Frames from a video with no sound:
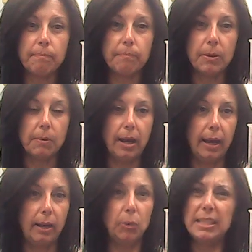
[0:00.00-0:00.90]

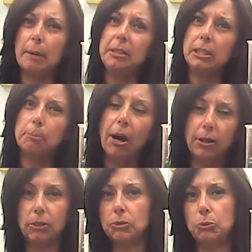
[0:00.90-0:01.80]
Okay, what's happening to
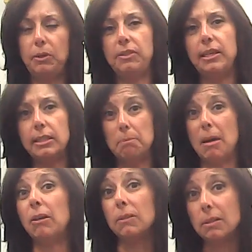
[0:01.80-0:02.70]
particles when things
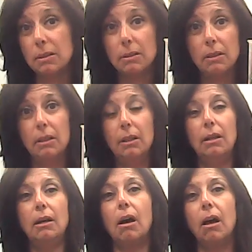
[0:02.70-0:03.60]
melt?
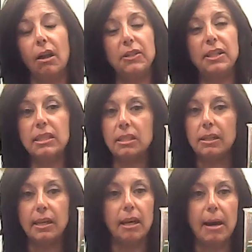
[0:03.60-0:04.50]
All things to
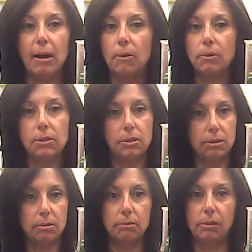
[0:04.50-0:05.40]
think about
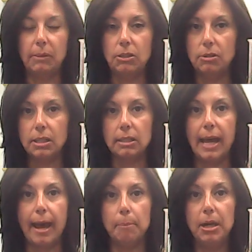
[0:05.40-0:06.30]
when we do this
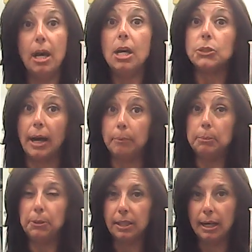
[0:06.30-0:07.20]
lab. So I'm going
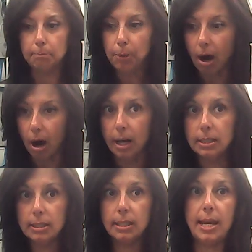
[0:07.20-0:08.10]
to put it on
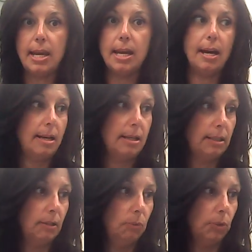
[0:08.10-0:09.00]
pause
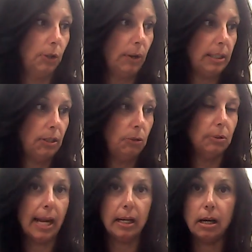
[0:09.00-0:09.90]
and we're going to
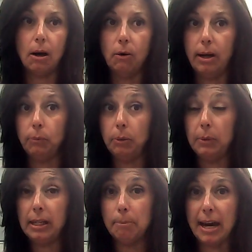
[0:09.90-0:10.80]
let it go. And when we
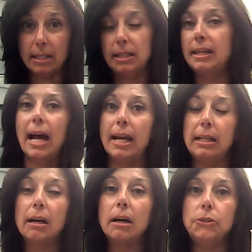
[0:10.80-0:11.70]
get back to
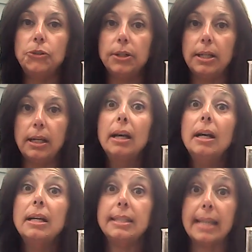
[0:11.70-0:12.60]
900
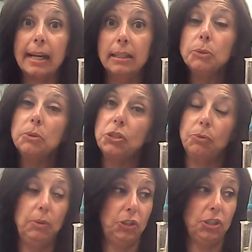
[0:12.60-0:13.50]
seconds,
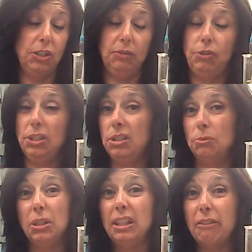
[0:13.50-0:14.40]
which is just
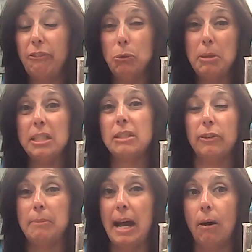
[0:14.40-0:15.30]
really a few minutes
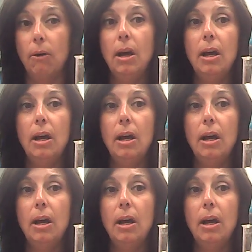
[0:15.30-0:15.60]
from now,